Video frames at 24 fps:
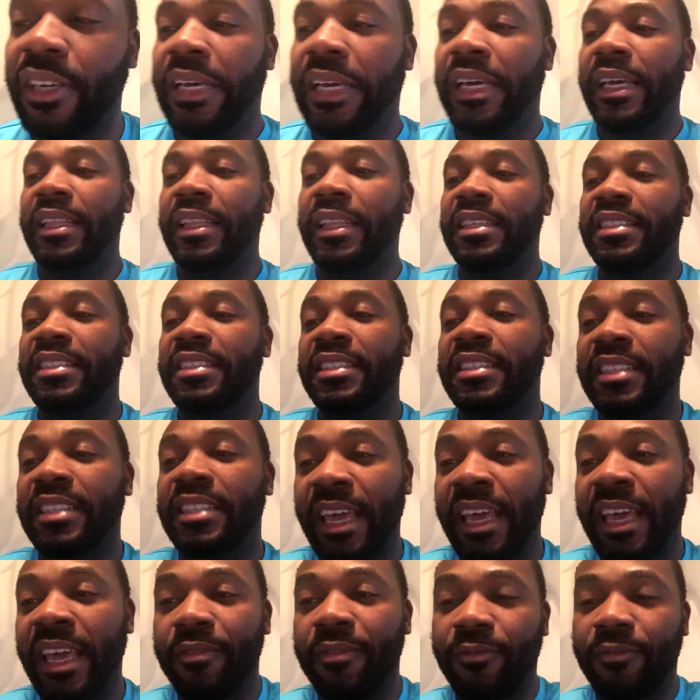And this is
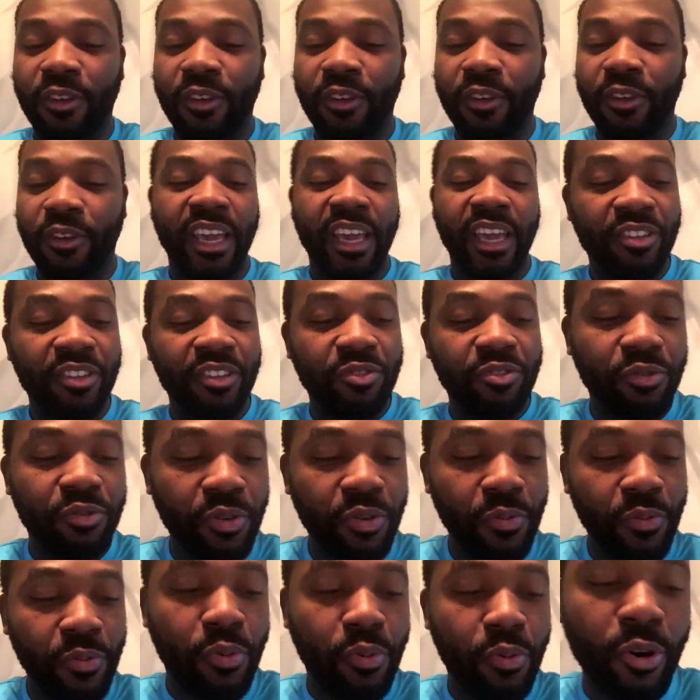it for the injury
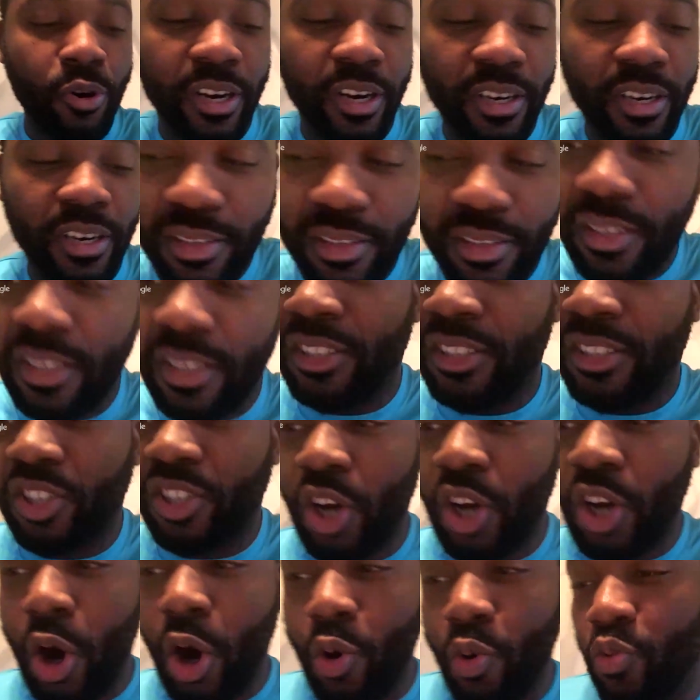report. Let's
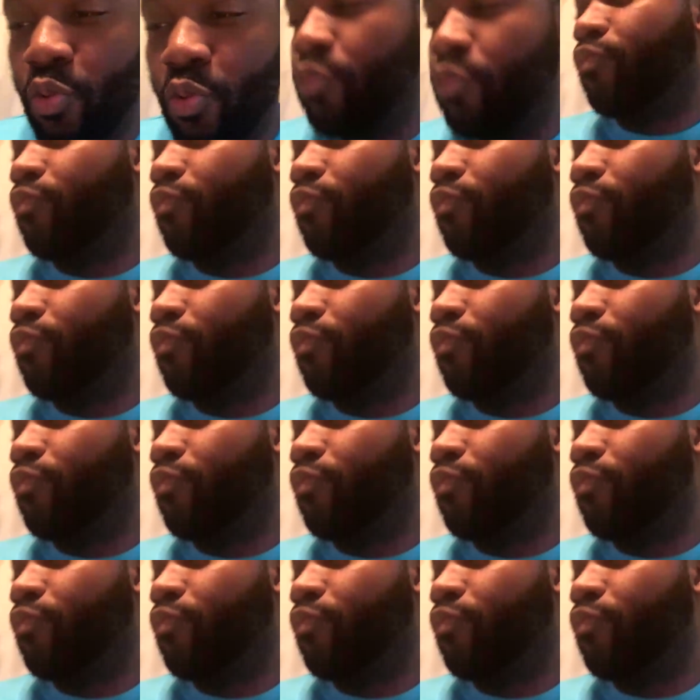go.